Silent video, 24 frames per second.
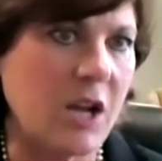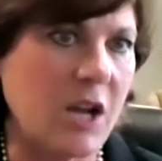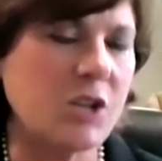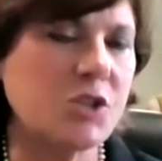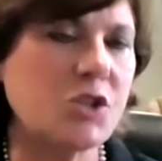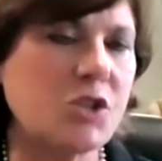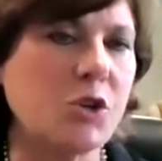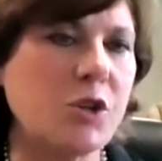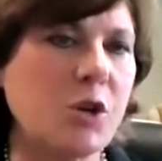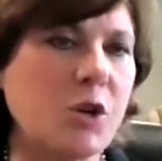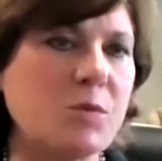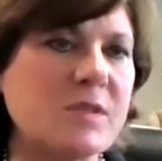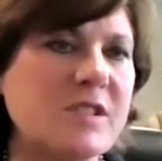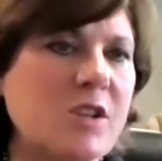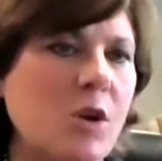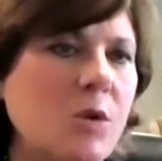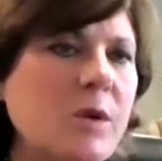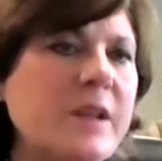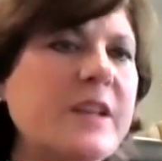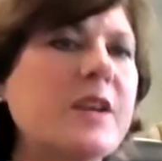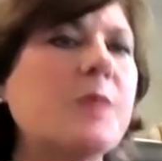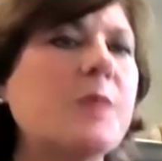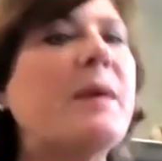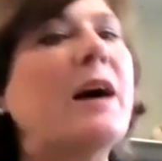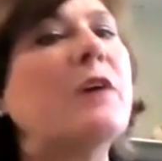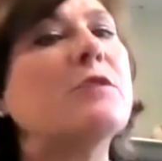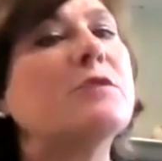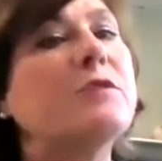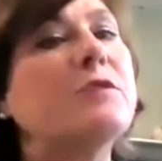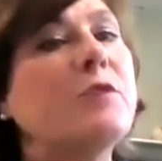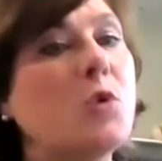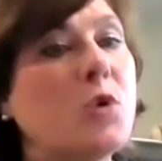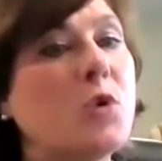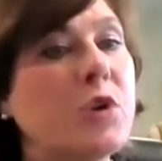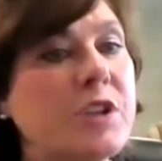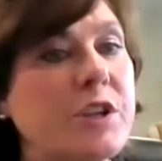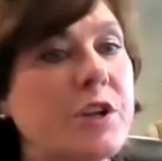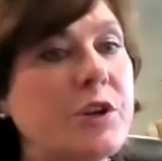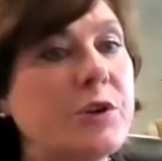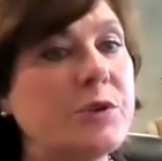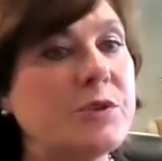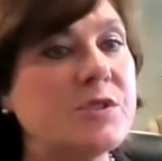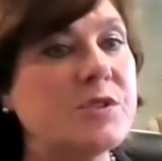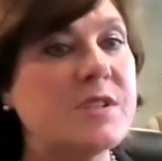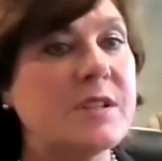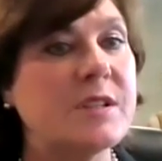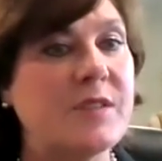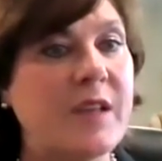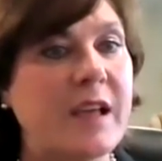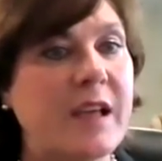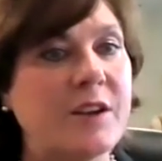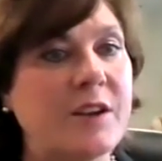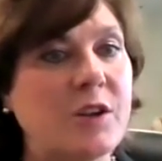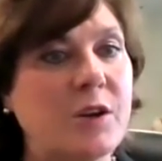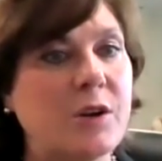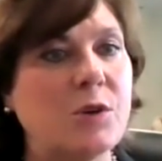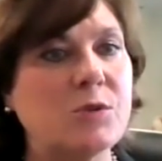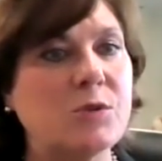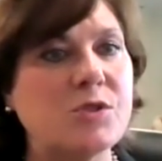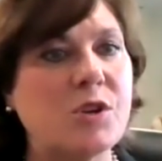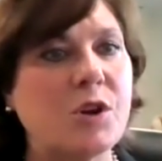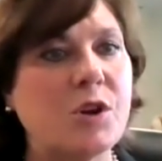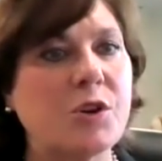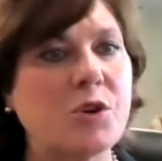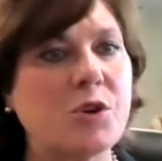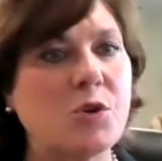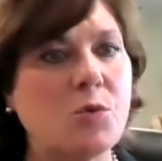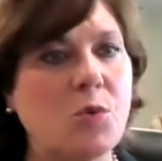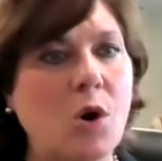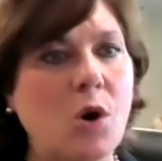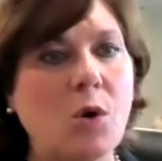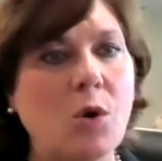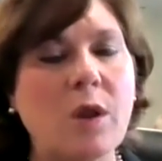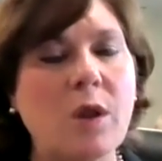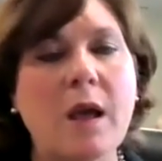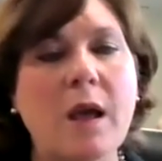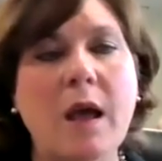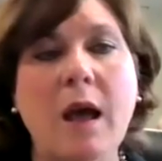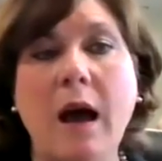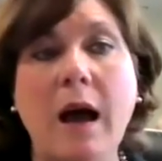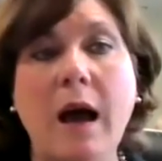So there was only about 4 years in that Ozark role.